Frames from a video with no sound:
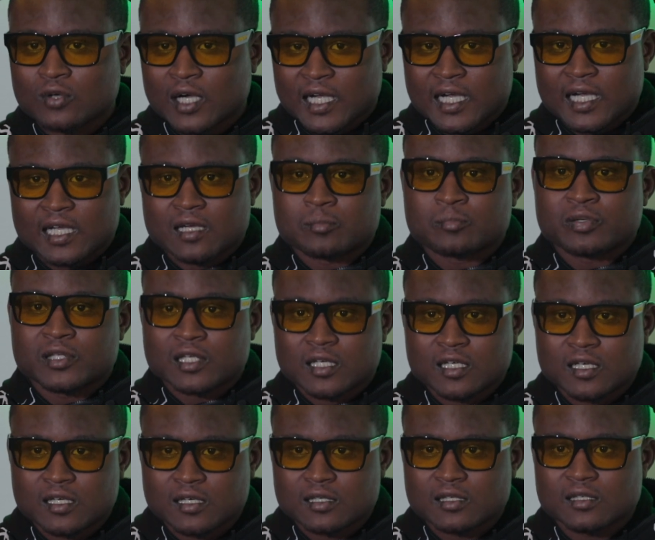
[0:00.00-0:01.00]
I got a
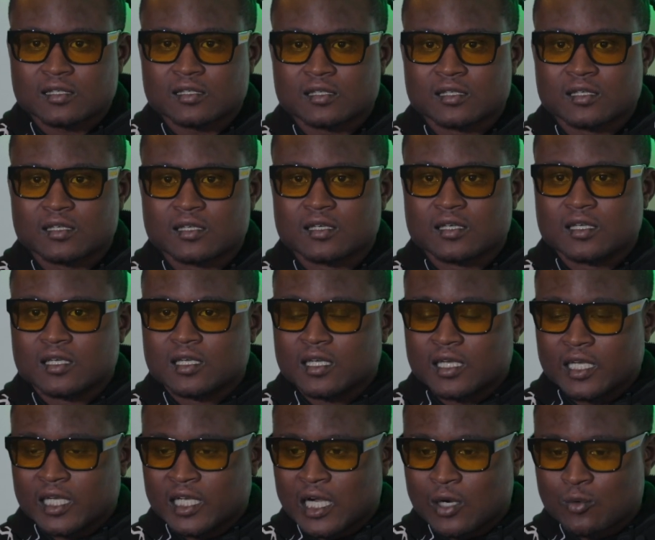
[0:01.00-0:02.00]
plug,
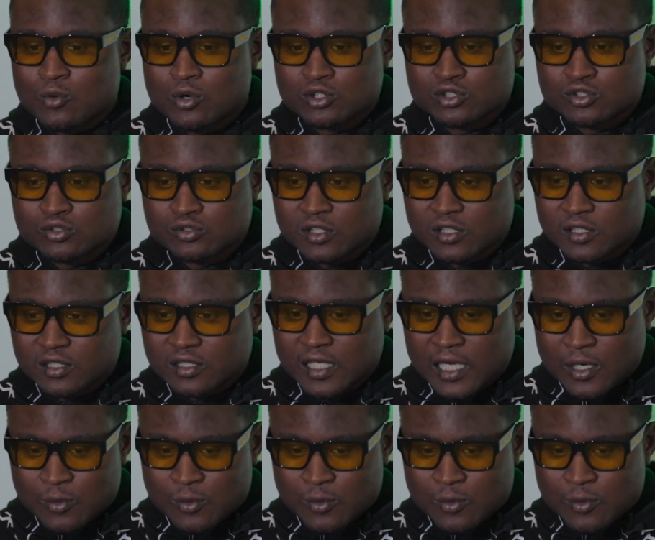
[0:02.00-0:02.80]
and I want you